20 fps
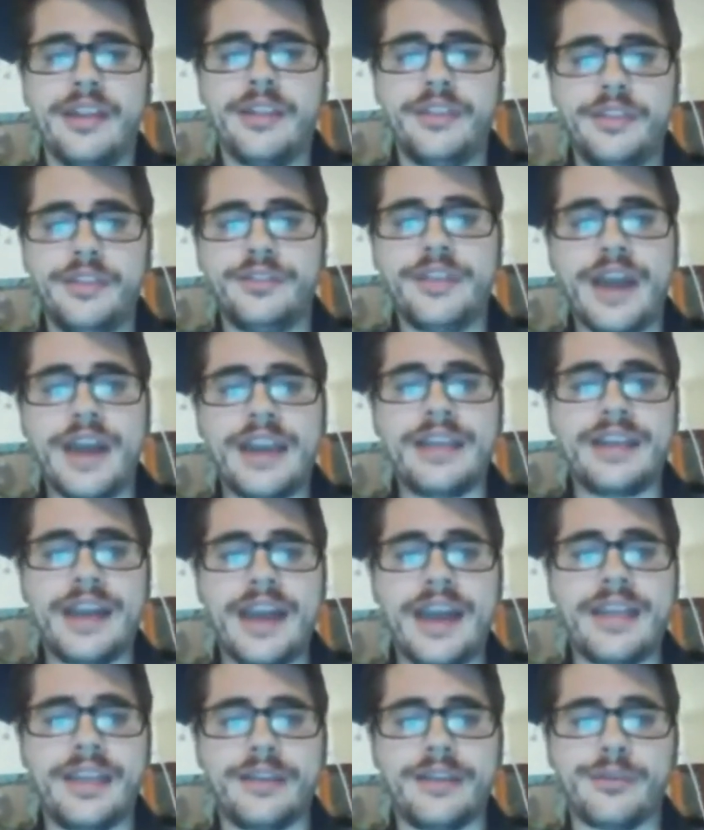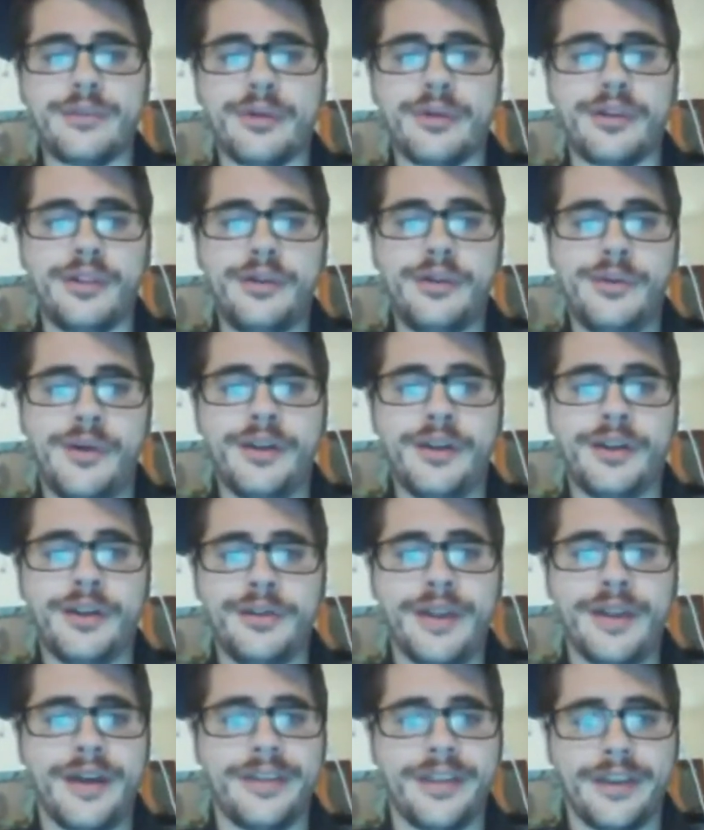You've got a guy like Roberto Luongo
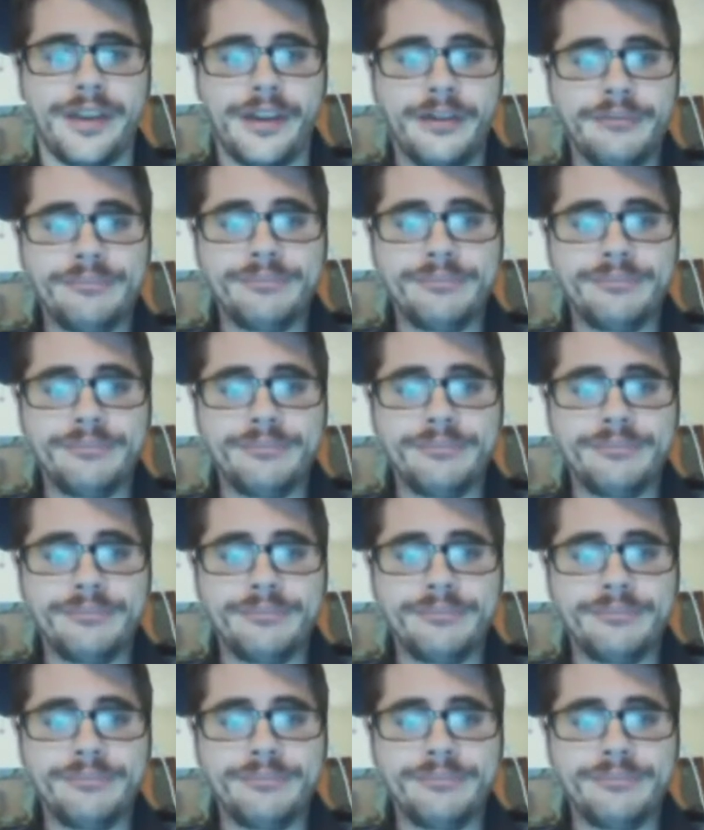down there.